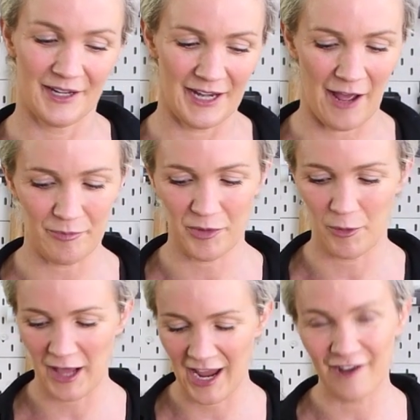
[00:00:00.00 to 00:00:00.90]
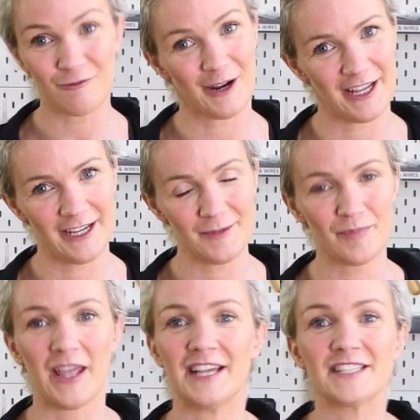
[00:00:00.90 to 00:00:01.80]
Now, the one I have right here
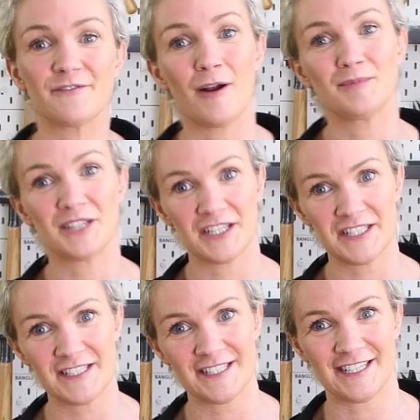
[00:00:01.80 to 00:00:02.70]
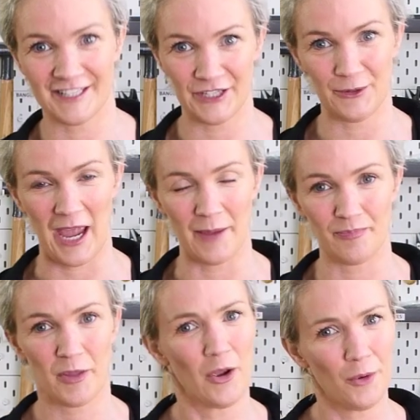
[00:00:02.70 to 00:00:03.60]
is from Durston in the UK,
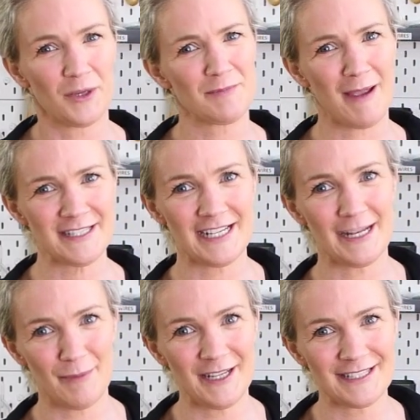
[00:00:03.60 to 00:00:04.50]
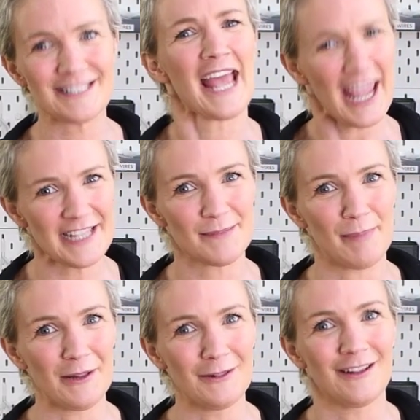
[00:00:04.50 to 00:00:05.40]
which basically means it's
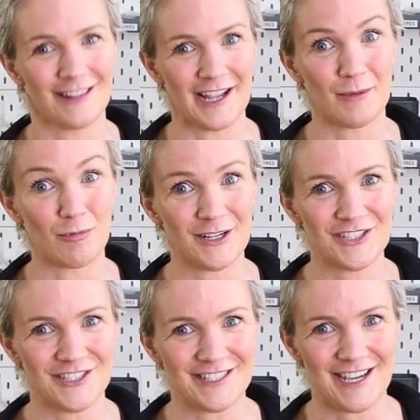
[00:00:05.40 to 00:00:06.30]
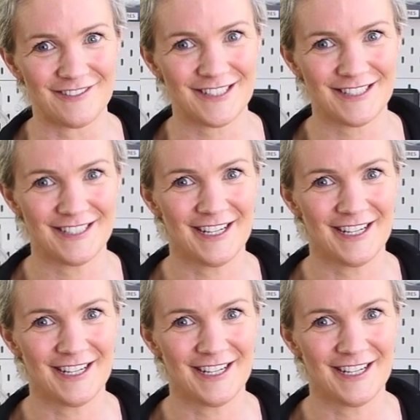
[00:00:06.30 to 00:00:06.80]
built like a brick shithouse.